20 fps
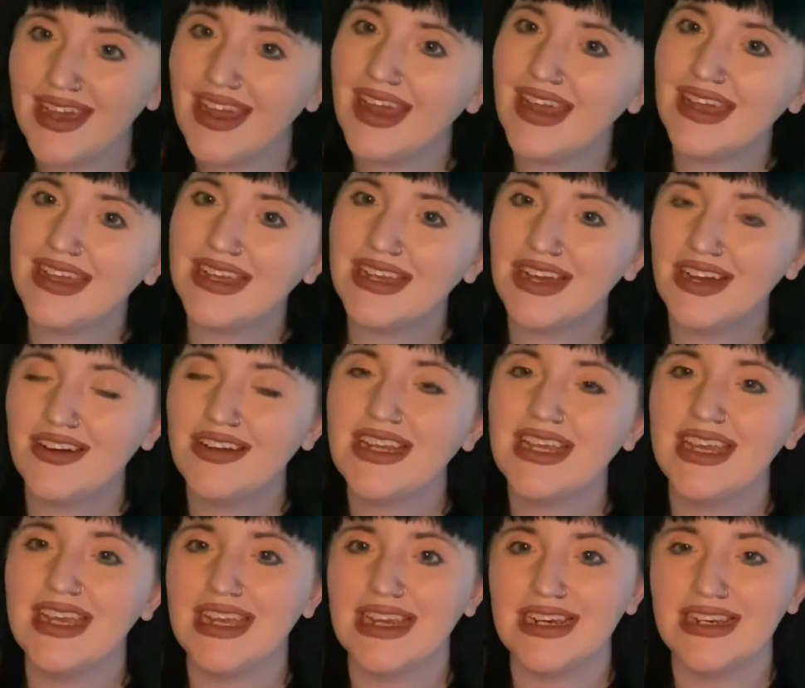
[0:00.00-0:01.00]
Hi,
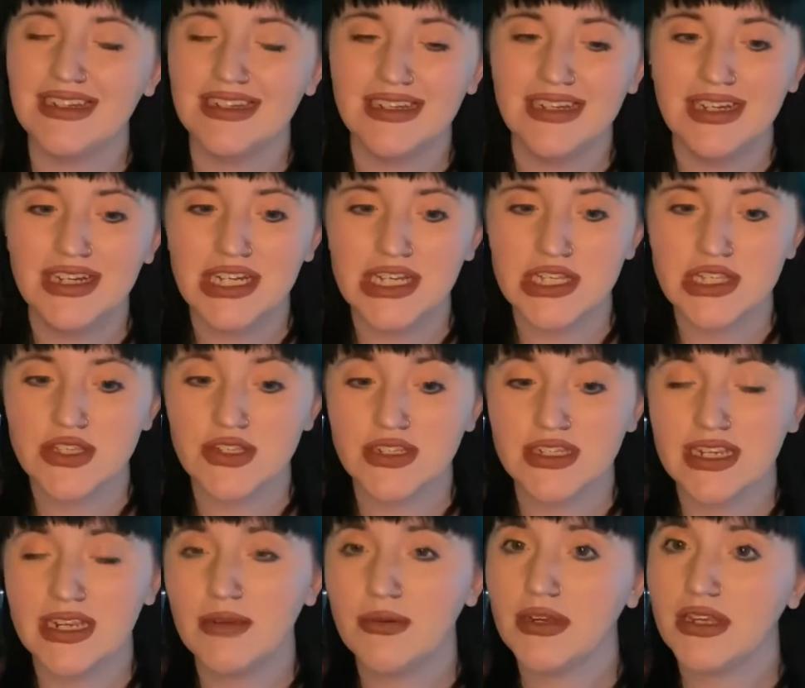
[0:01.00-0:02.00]
Ani here. So
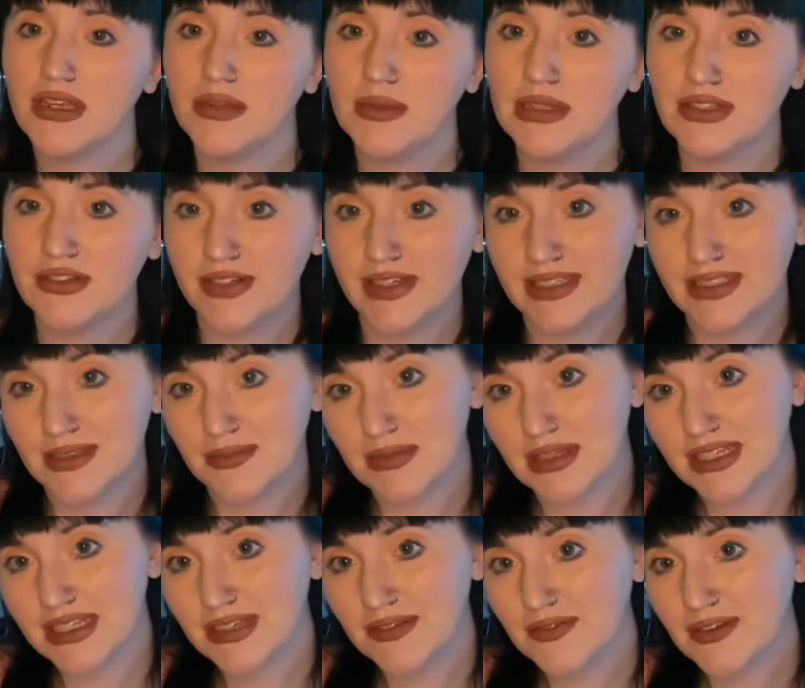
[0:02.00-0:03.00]
today we're going to be doing
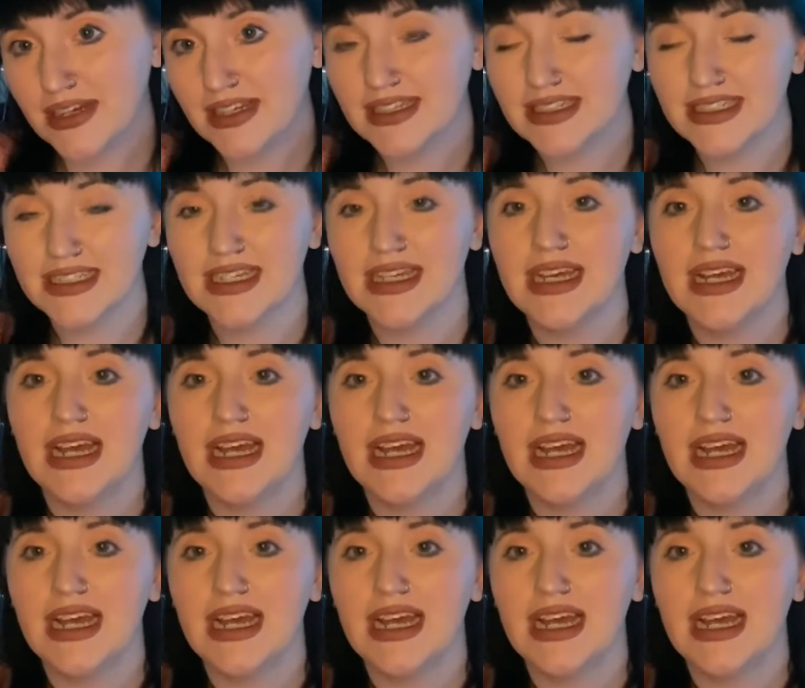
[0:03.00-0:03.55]
something different.